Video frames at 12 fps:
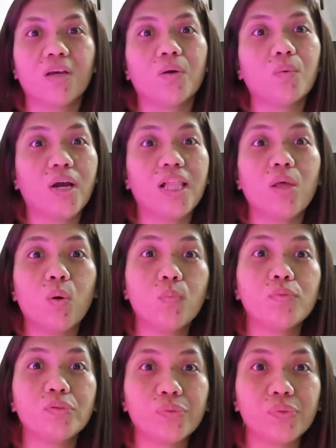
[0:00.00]
while
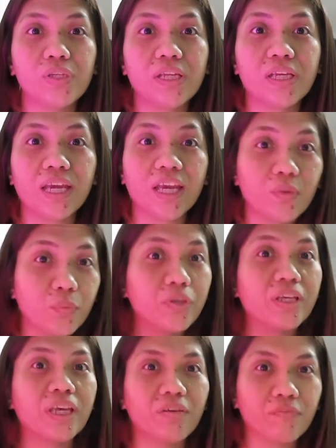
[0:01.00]
homeschooling and
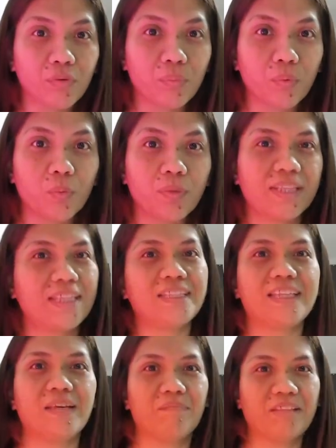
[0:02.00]
working from home at the
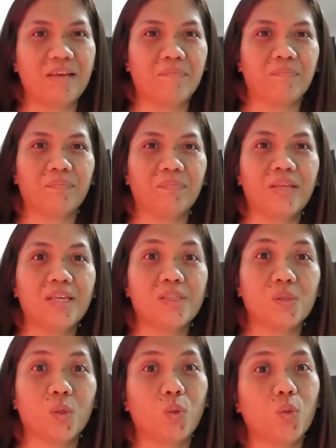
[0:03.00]
same time.
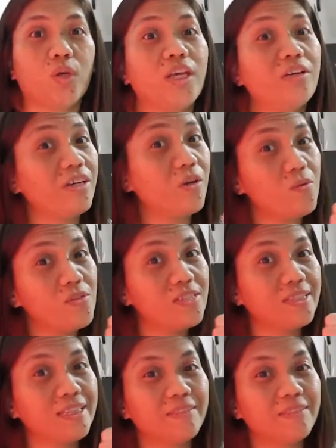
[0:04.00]
So here it goes.